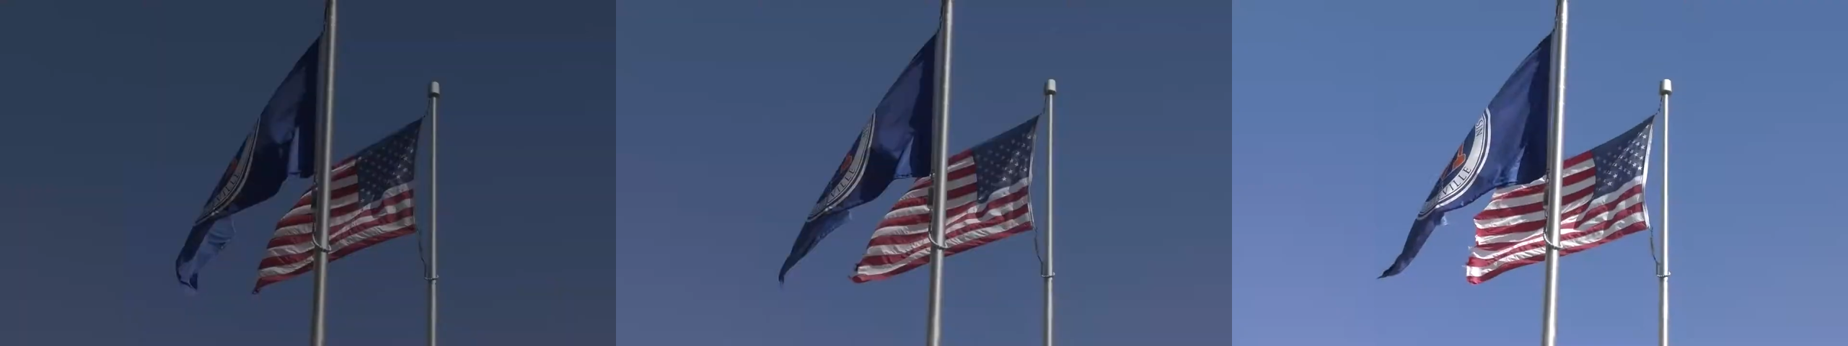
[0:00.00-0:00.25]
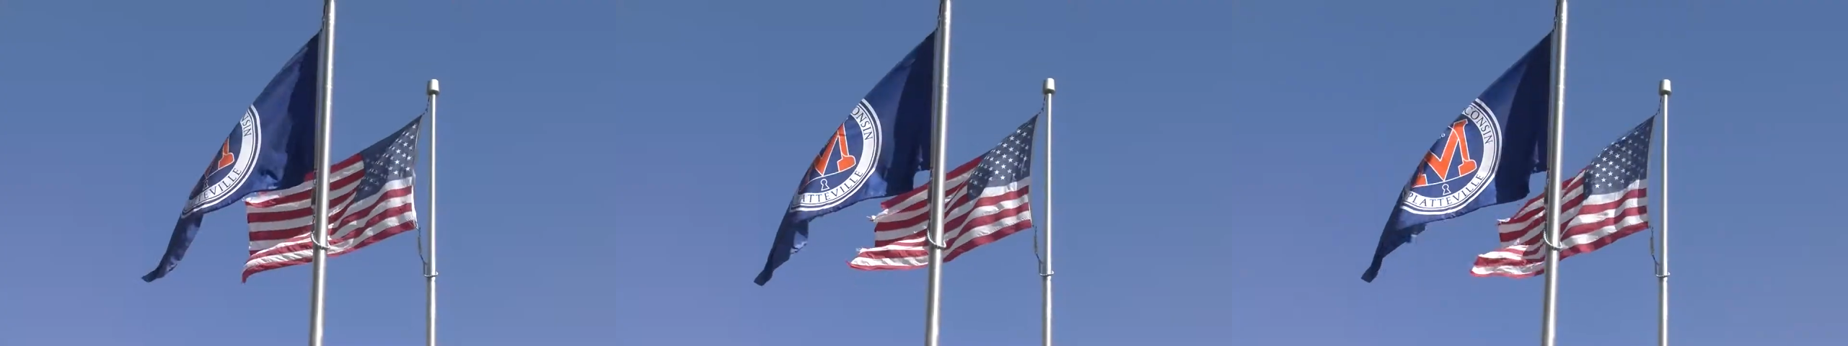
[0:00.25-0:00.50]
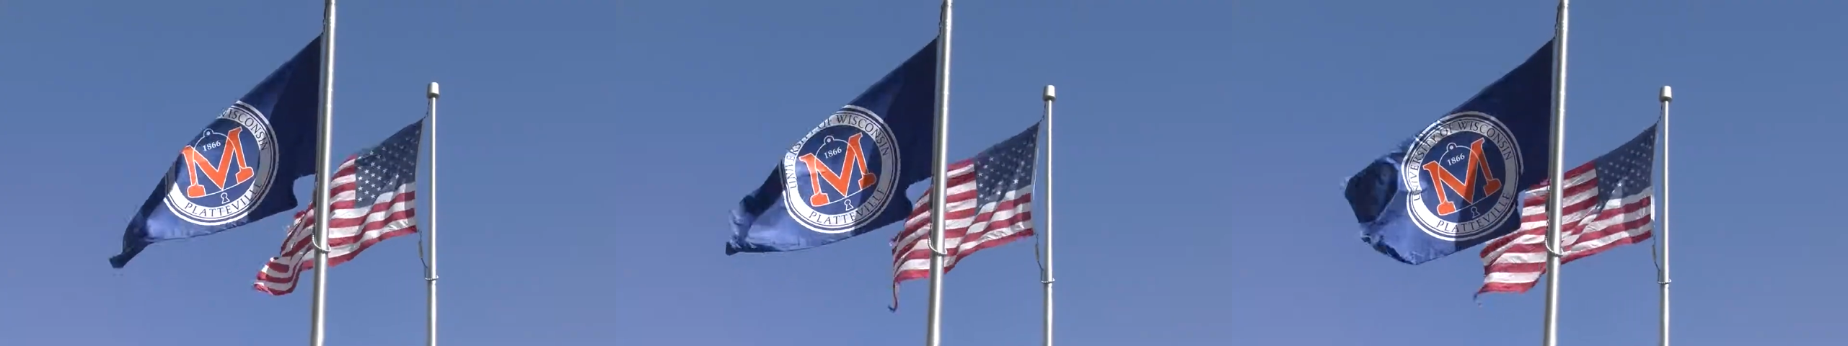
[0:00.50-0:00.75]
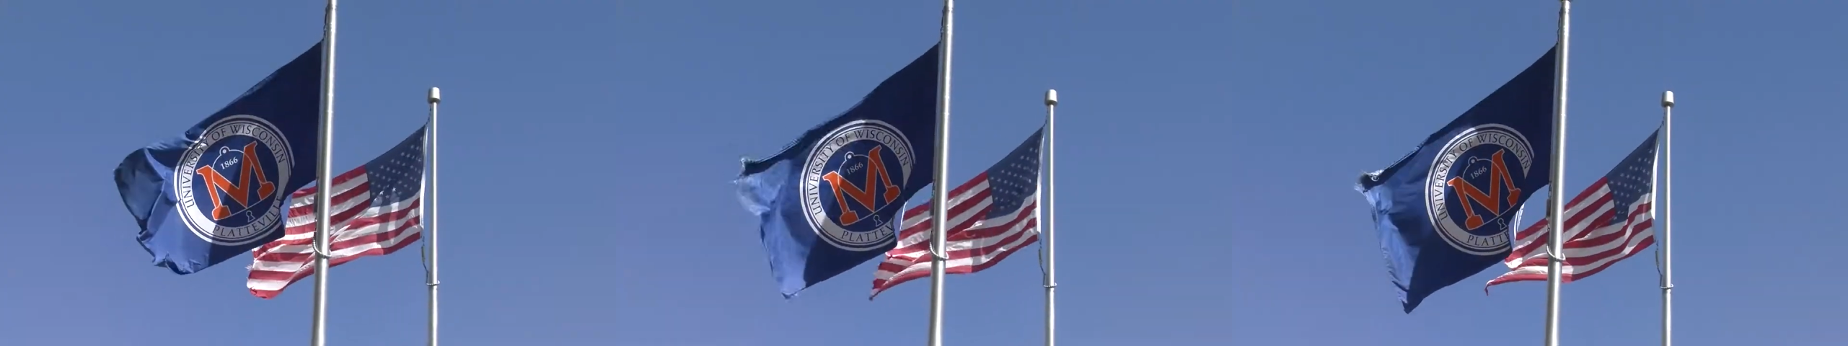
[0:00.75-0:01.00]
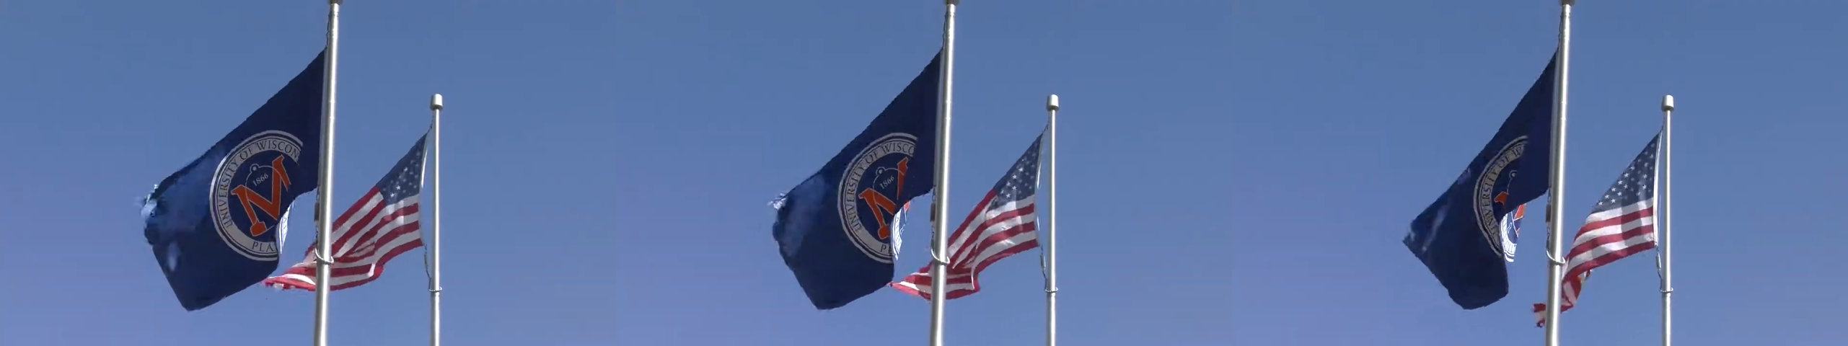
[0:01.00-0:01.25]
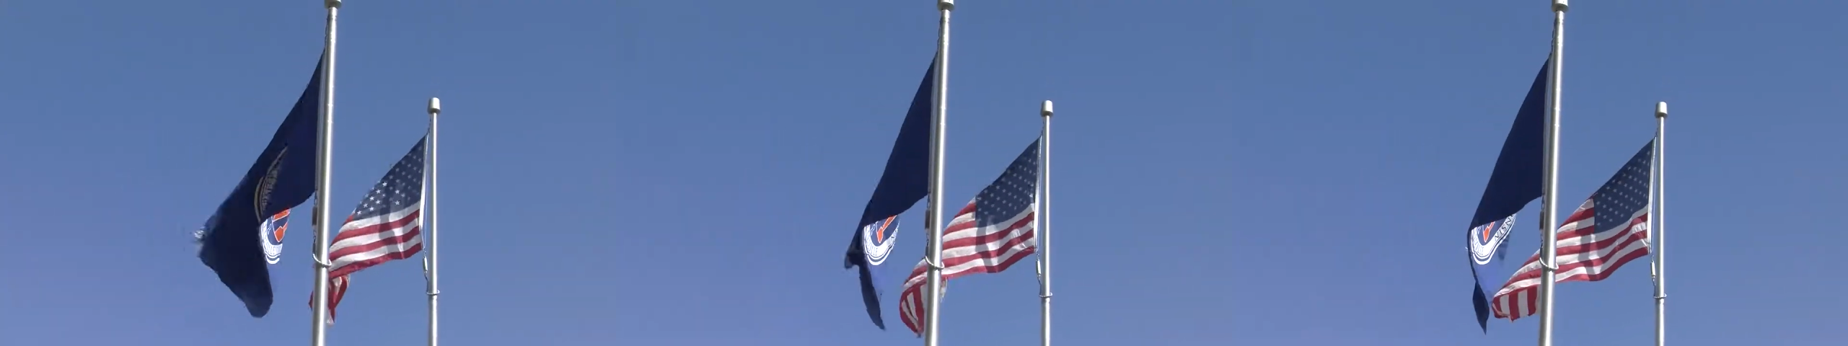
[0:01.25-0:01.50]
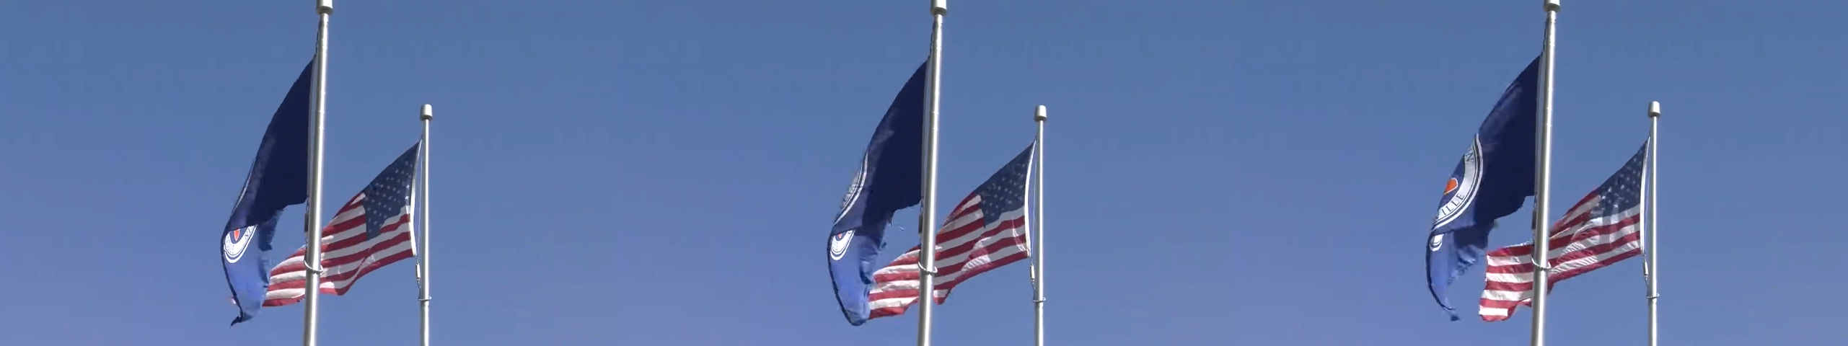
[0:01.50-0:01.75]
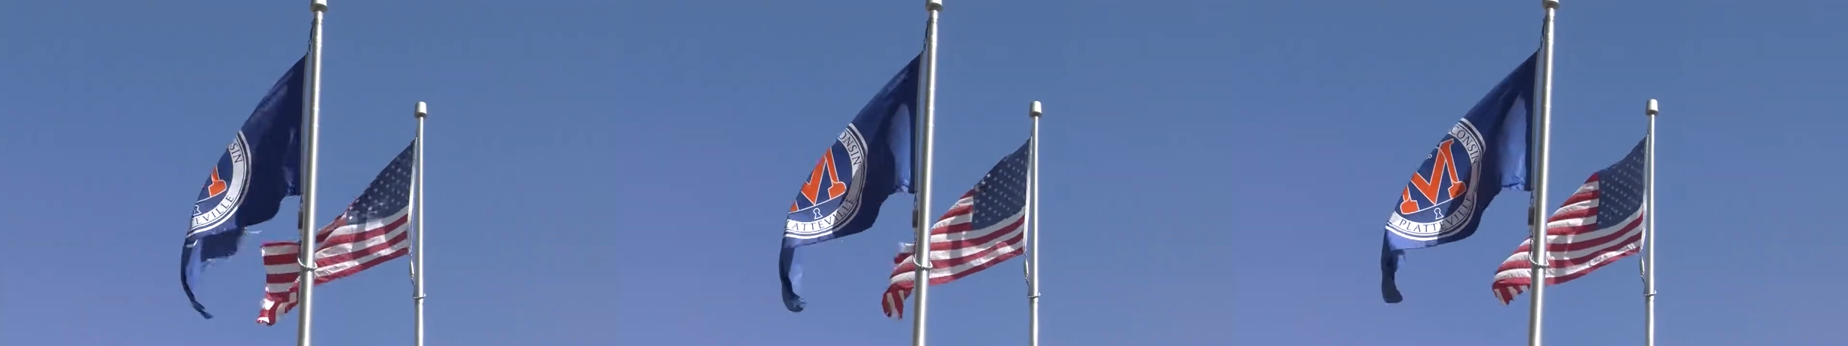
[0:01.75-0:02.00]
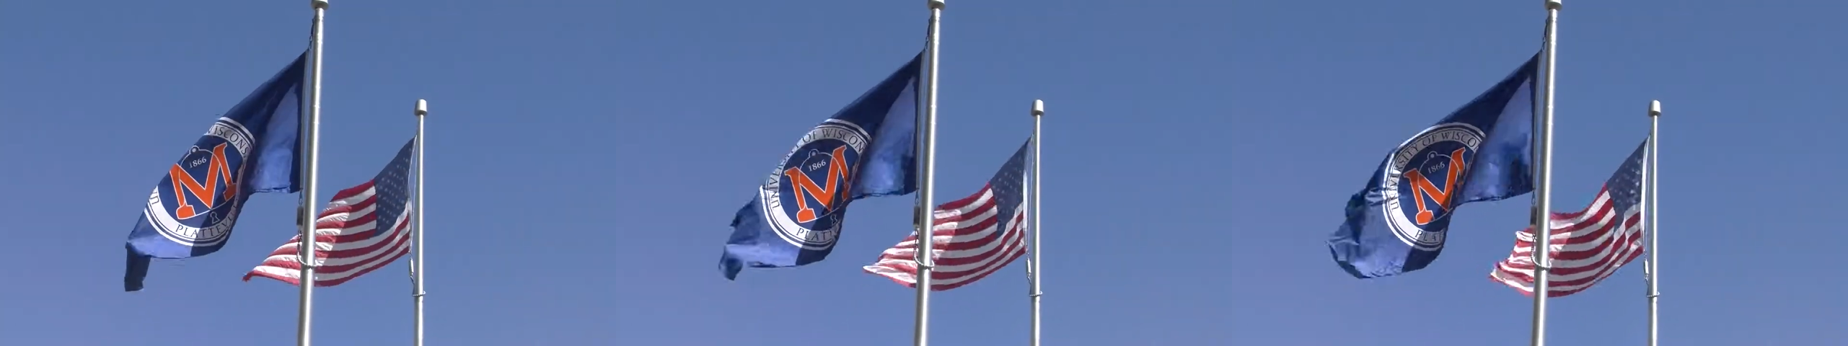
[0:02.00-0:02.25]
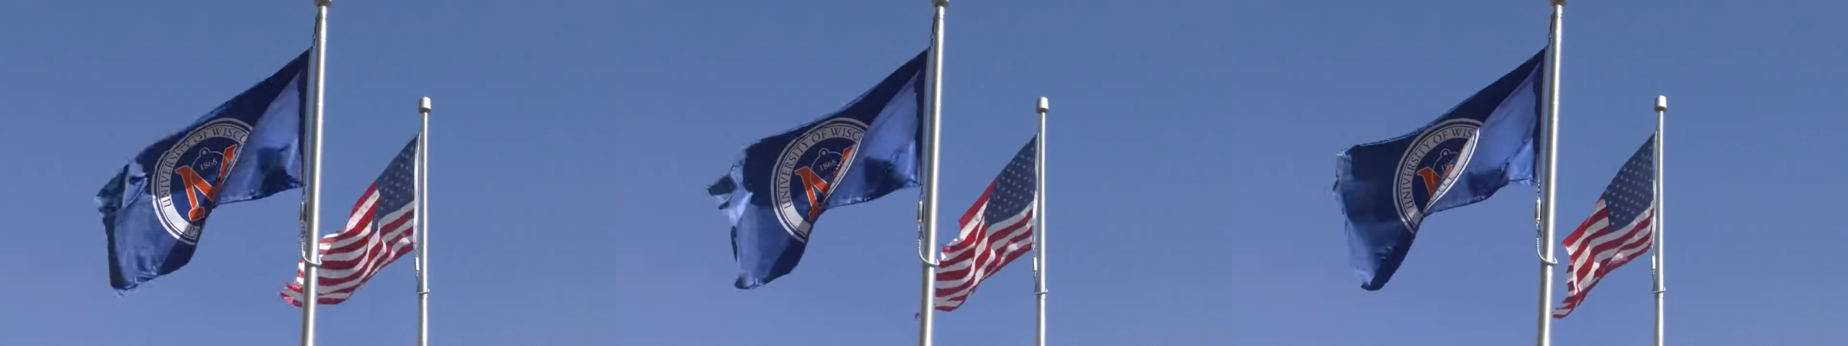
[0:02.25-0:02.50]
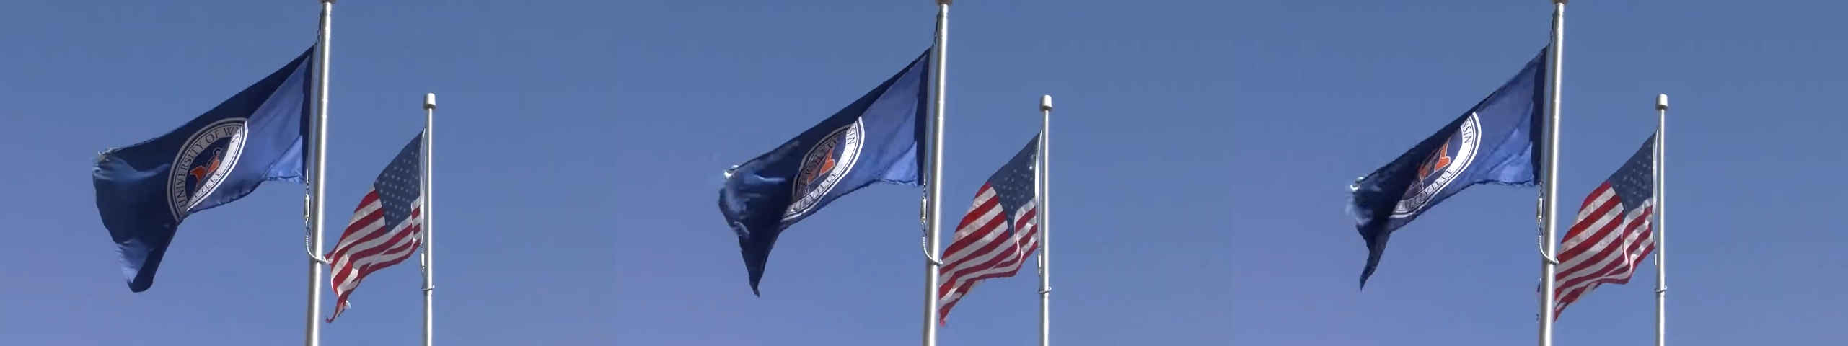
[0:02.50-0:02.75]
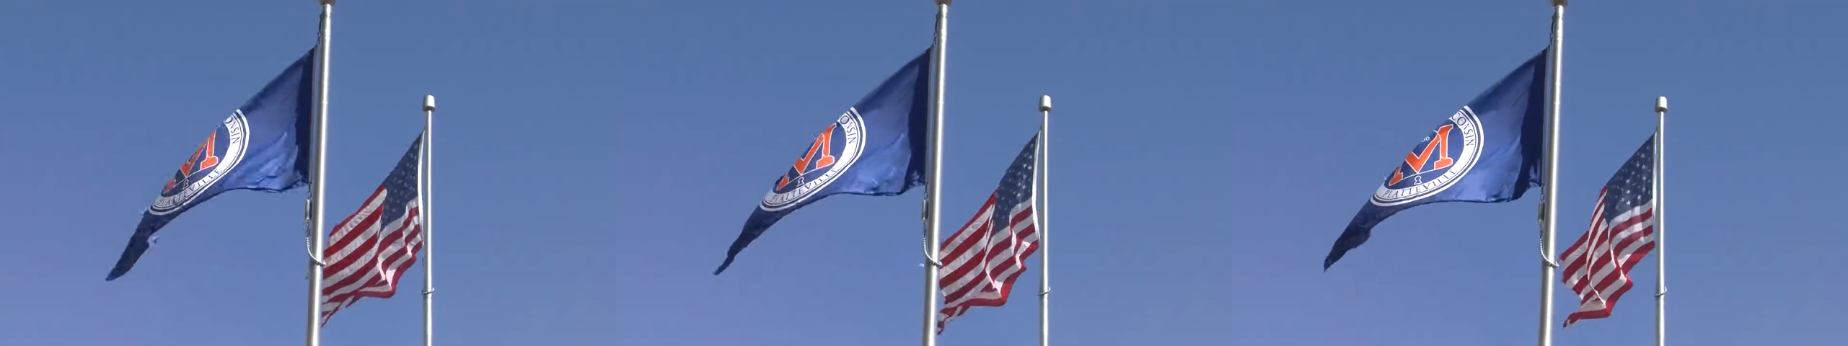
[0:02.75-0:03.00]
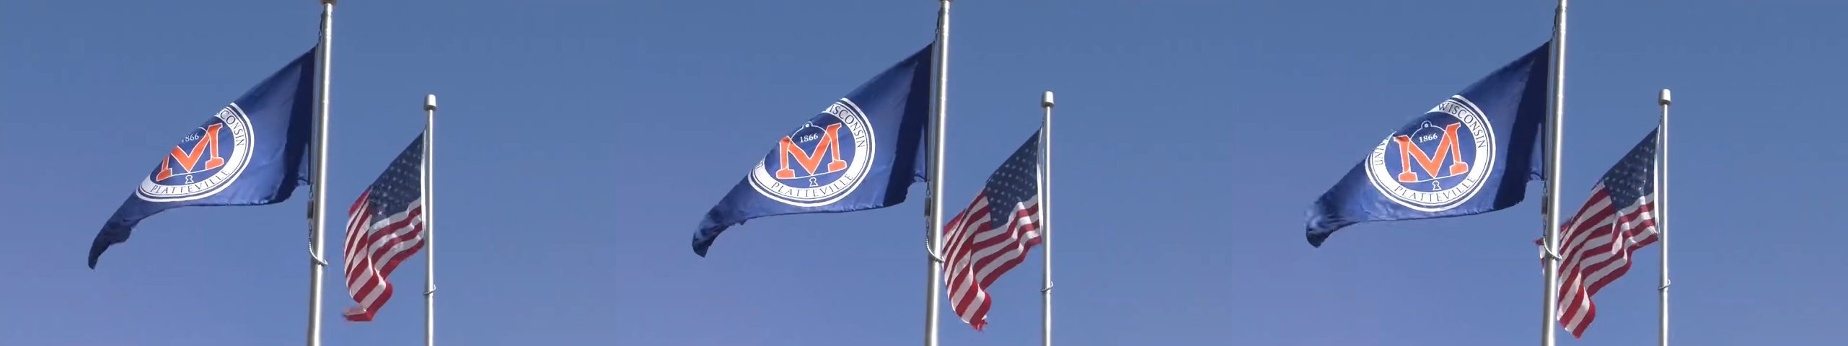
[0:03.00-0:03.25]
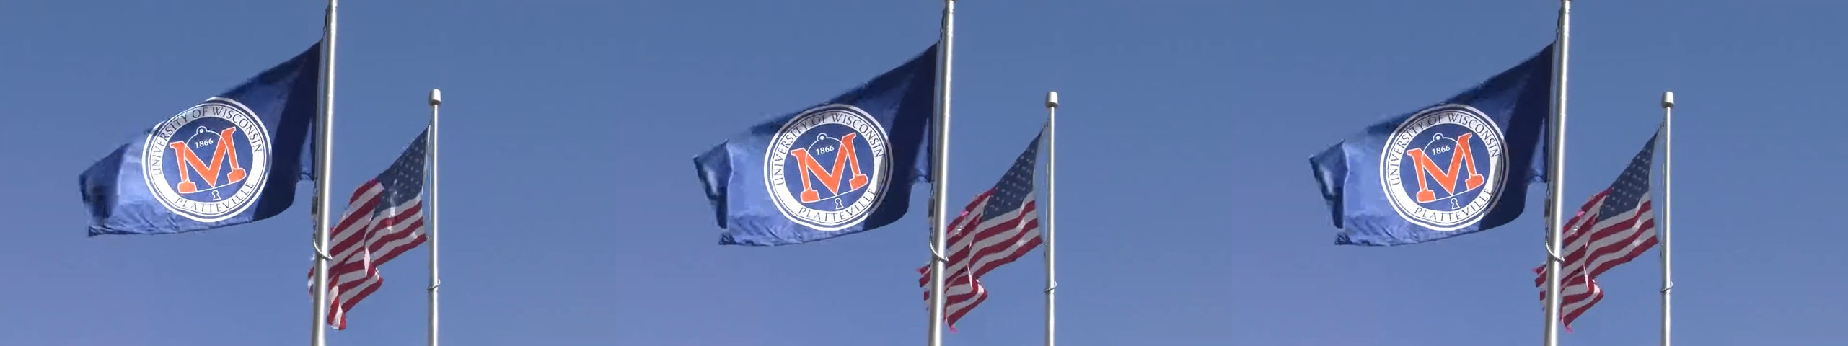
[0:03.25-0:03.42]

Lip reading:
[unreadable: no face in view]